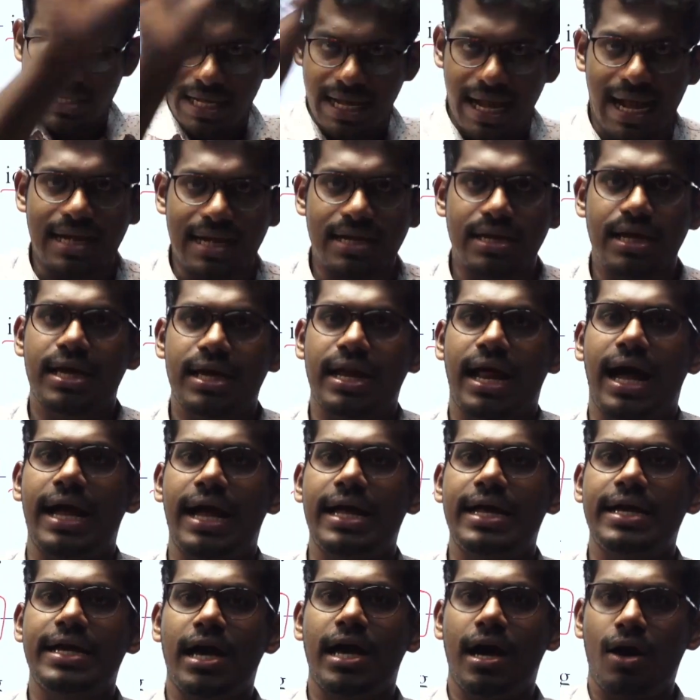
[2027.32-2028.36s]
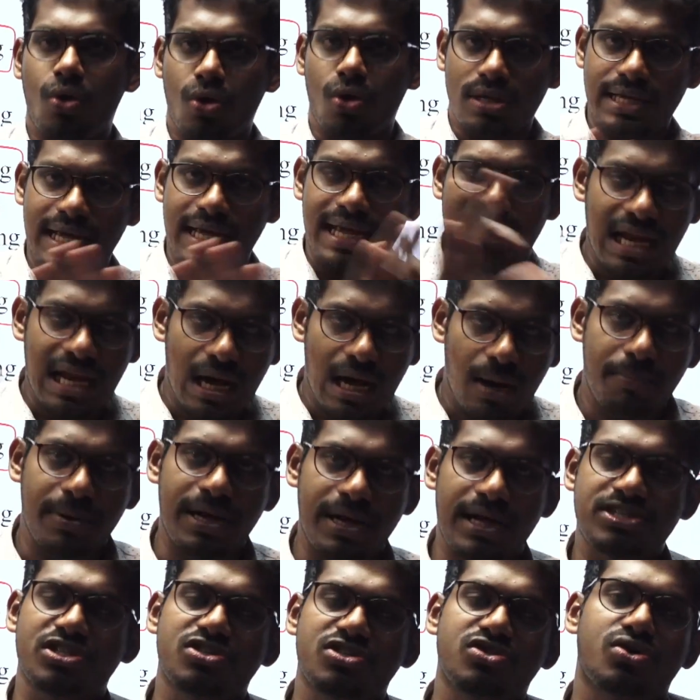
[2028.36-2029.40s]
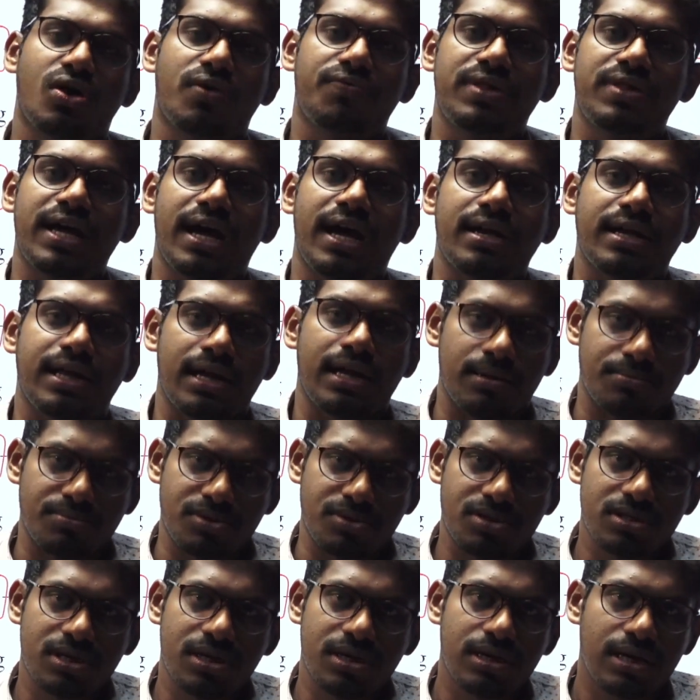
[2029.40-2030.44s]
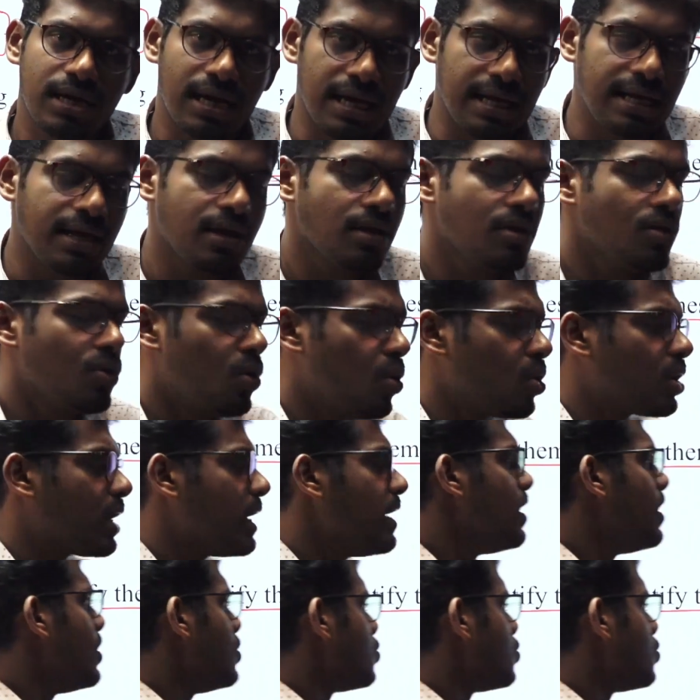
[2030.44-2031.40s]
the entire idea or the elaborations of that terms. Clear? Okay.